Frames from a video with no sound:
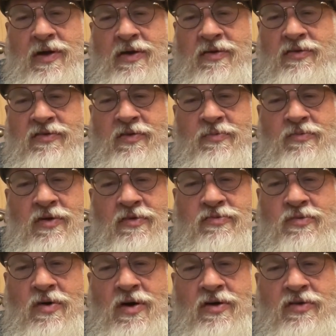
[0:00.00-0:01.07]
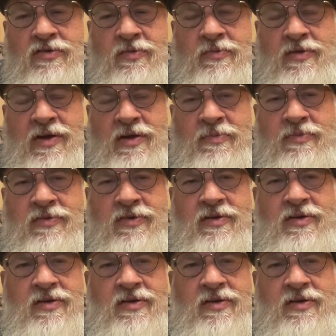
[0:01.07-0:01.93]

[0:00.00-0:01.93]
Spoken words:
out in some rough water sometimes.